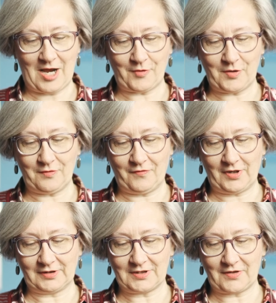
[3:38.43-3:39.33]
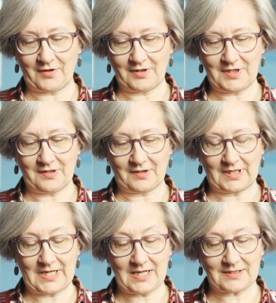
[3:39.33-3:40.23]
How are you involved as a volunteer in
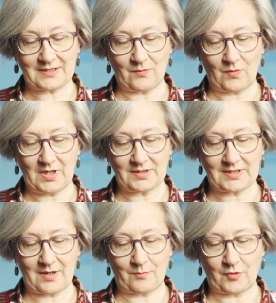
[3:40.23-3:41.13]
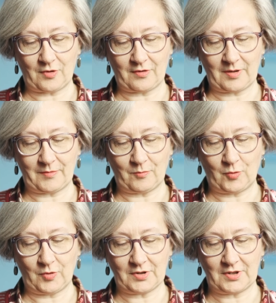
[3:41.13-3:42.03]
cadets, and why is that program
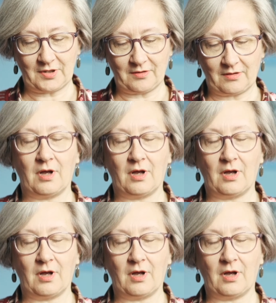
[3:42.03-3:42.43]
important to you?